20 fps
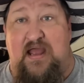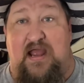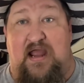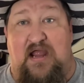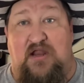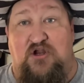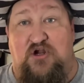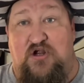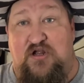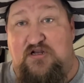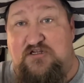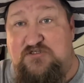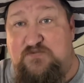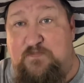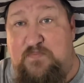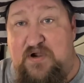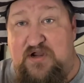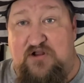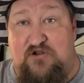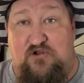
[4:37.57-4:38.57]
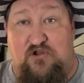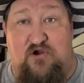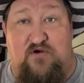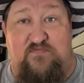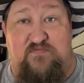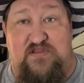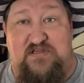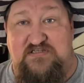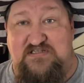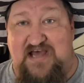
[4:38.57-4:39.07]
and you're going to sprinkle
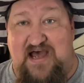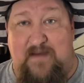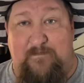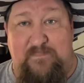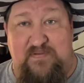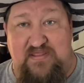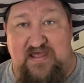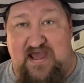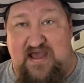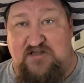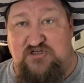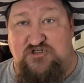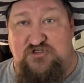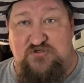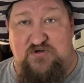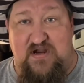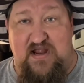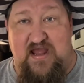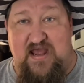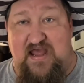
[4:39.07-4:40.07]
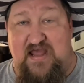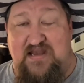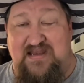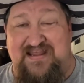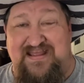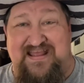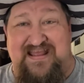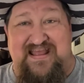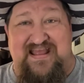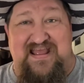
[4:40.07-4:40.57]
over the top of that shred
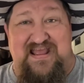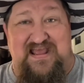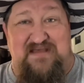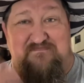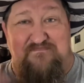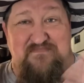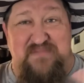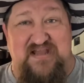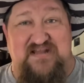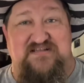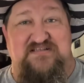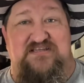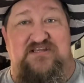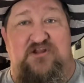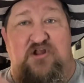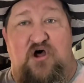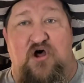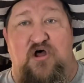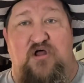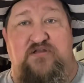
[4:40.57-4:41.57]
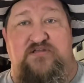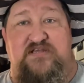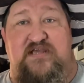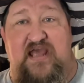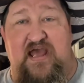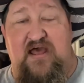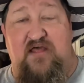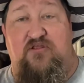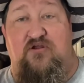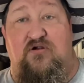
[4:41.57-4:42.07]
and mix it all
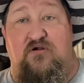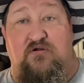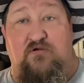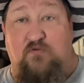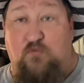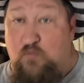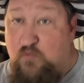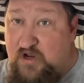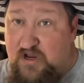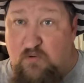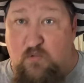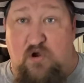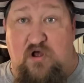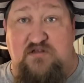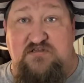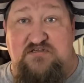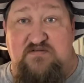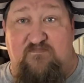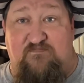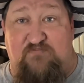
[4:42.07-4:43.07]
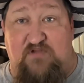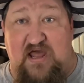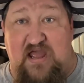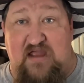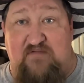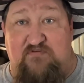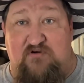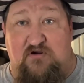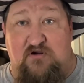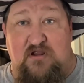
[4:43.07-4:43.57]
together. We want some
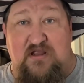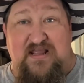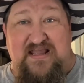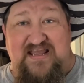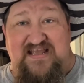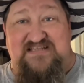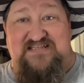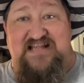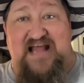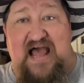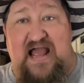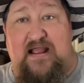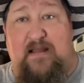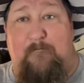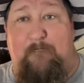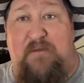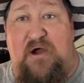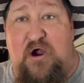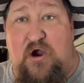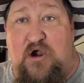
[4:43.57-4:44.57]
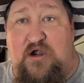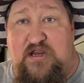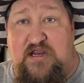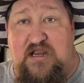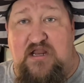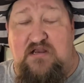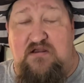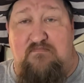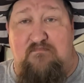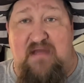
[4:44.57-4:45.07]
flavor. It's like a party
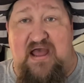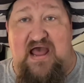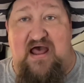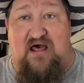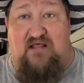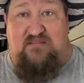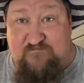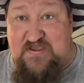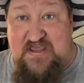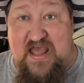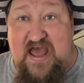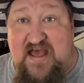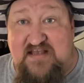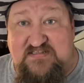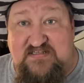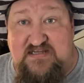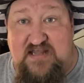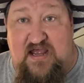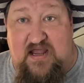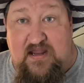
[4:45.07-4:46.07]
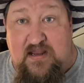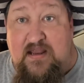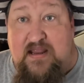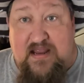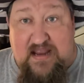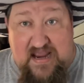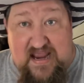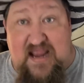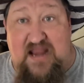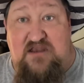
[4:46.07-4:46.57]
in your mouth. Fiesta
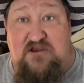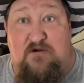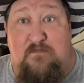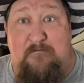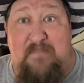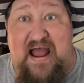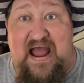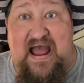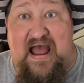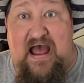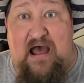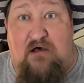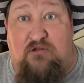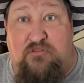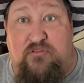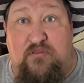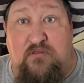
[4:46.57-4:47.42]
in your mouth.